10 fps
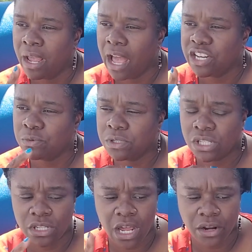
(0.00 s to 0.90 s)
I just went to
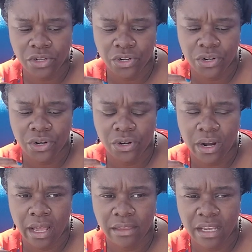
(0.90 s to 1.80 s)
the doctor,
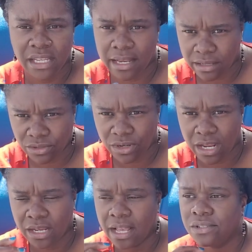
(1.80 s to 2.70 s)
I think yesterday.